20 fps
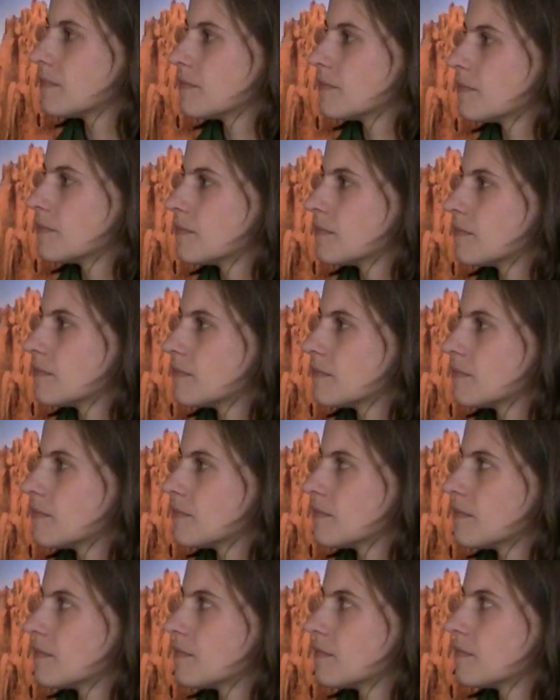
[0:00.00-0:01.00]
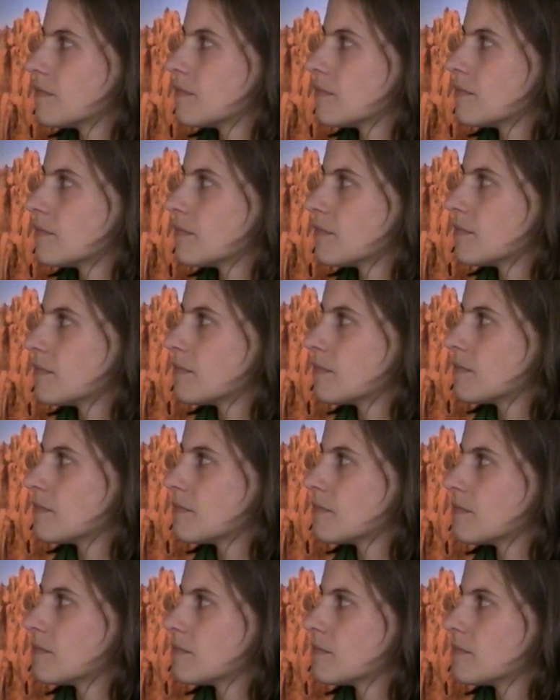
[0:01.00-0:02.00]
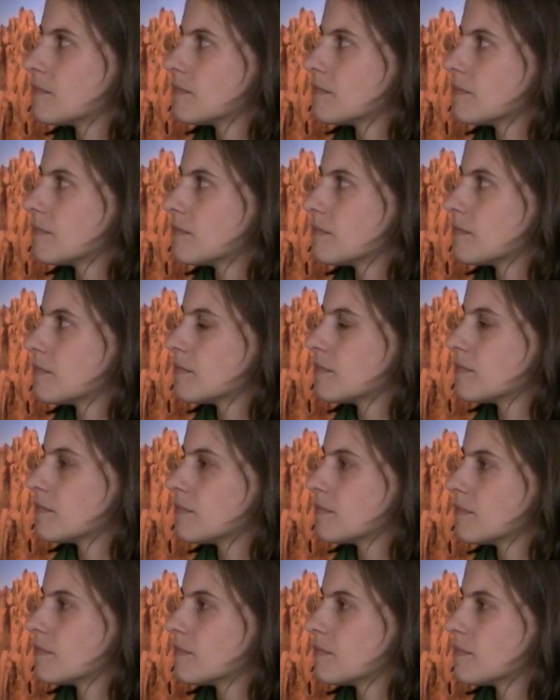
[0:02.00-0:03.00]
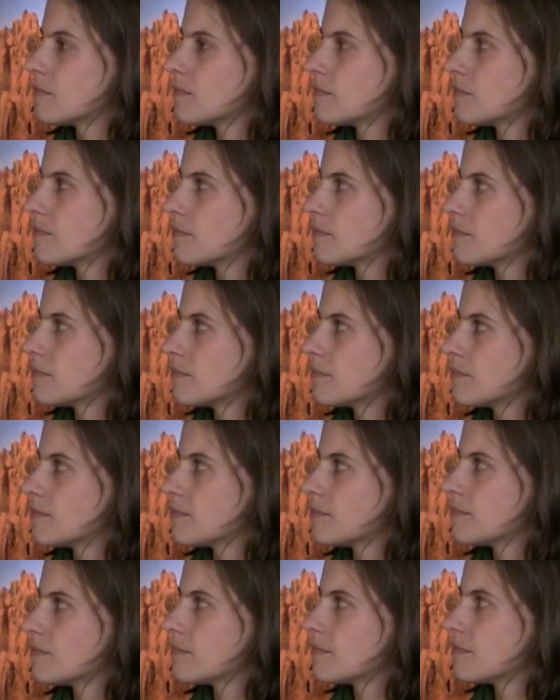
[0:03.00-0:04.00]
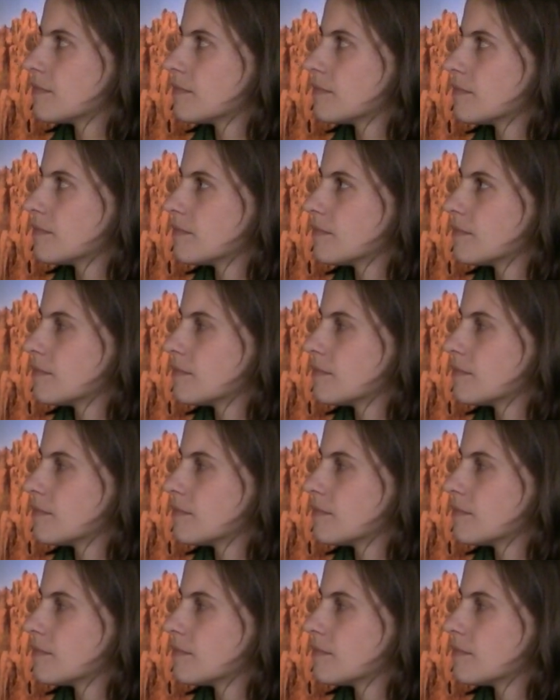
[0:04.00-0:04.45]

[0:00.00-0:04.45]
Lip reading: No words are spoken by the person on screen.